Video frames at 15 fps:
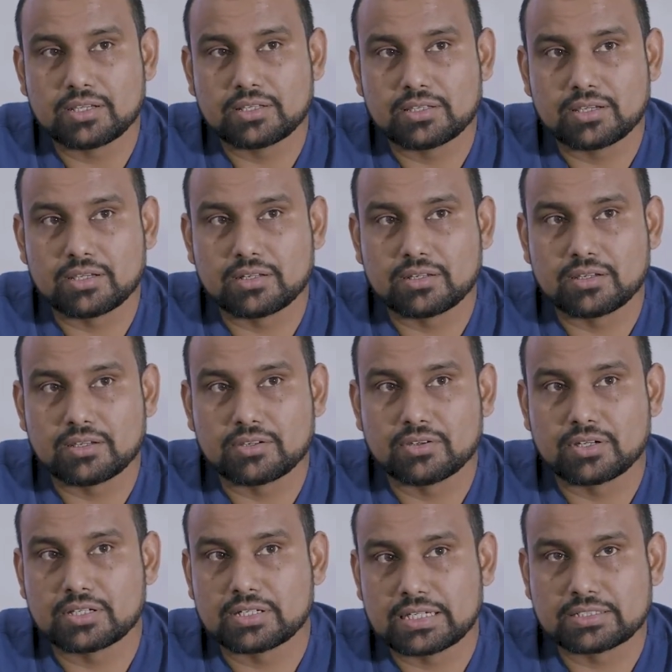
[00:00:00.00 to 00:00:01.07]
and then
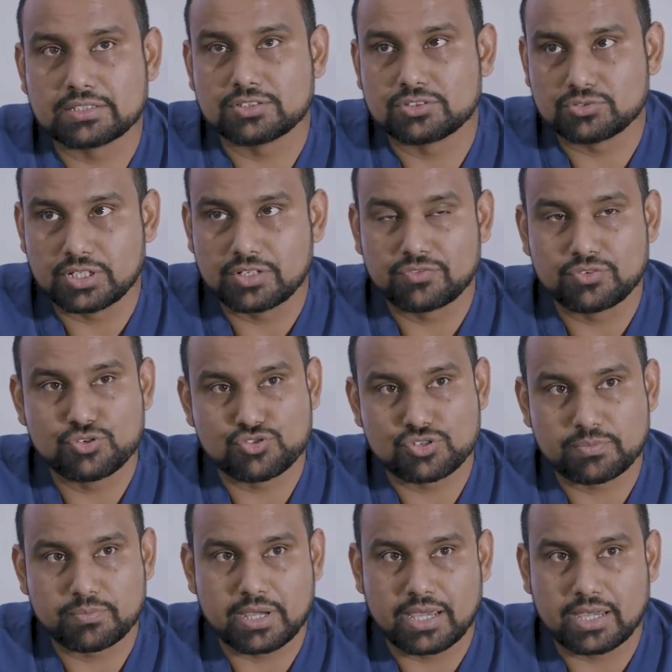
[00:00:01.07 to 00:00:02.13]
you're connected to an
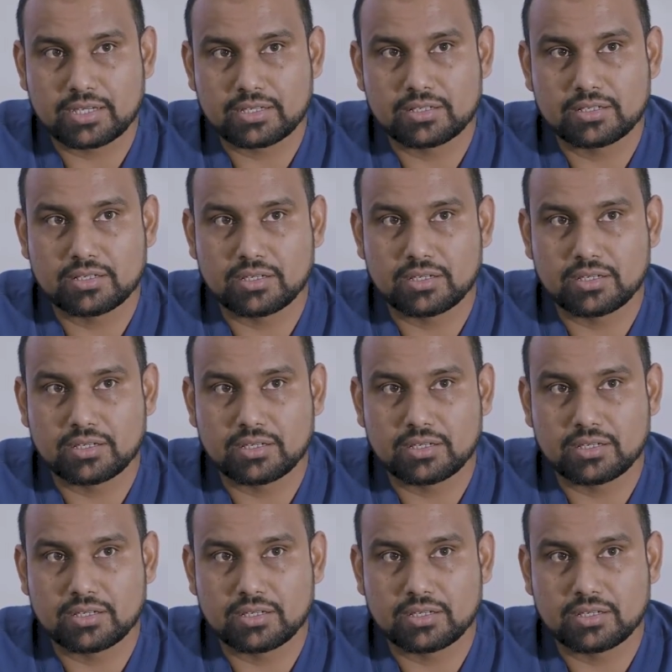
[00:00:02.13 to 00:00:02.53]
infusion bag.